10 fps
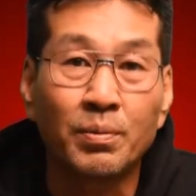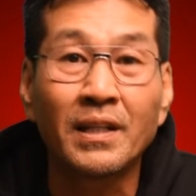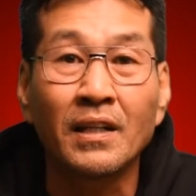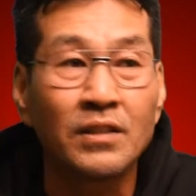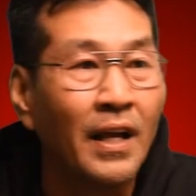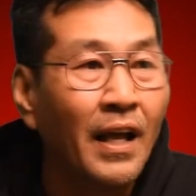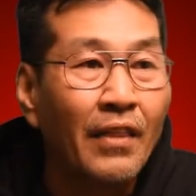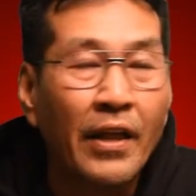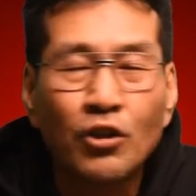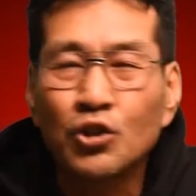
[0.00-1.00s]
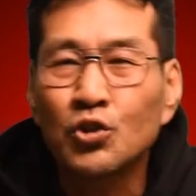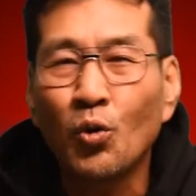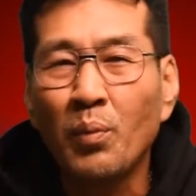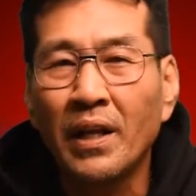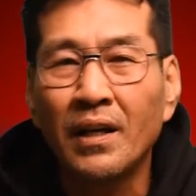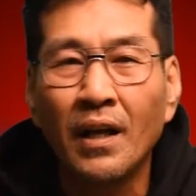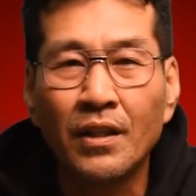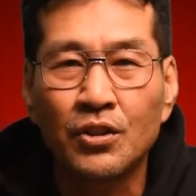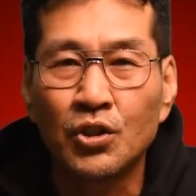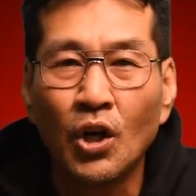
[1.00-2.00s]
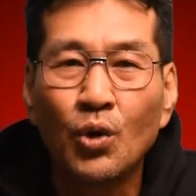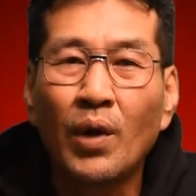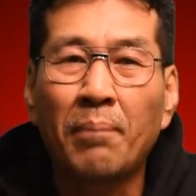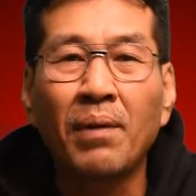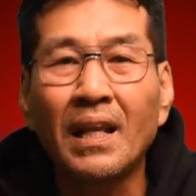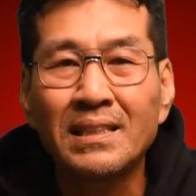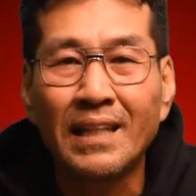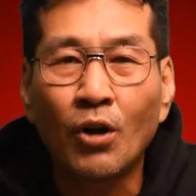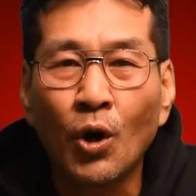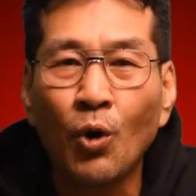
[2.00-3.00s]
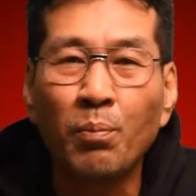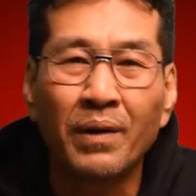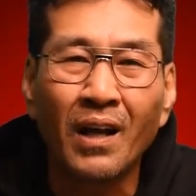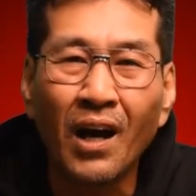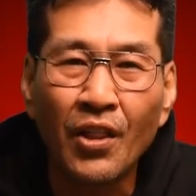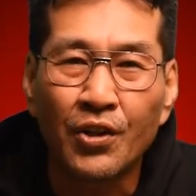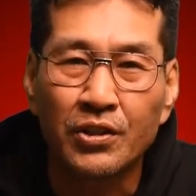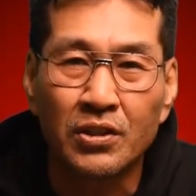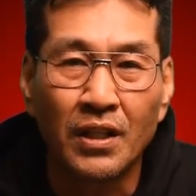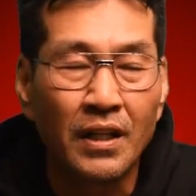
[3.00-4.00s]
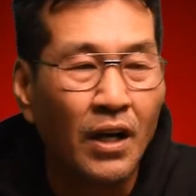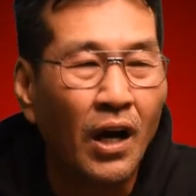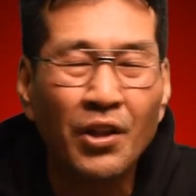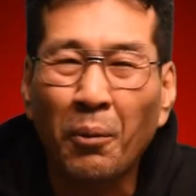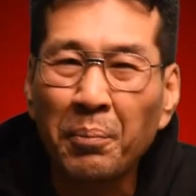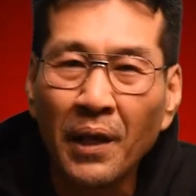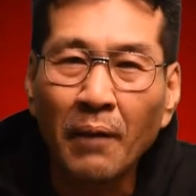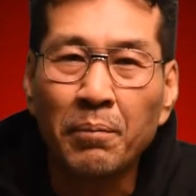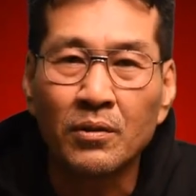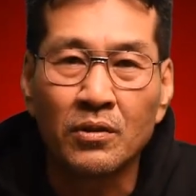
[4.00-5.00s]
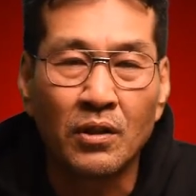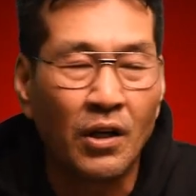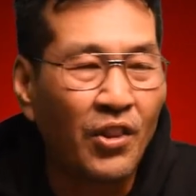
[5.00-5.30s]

because there are so many others who have placed their hope on others other people,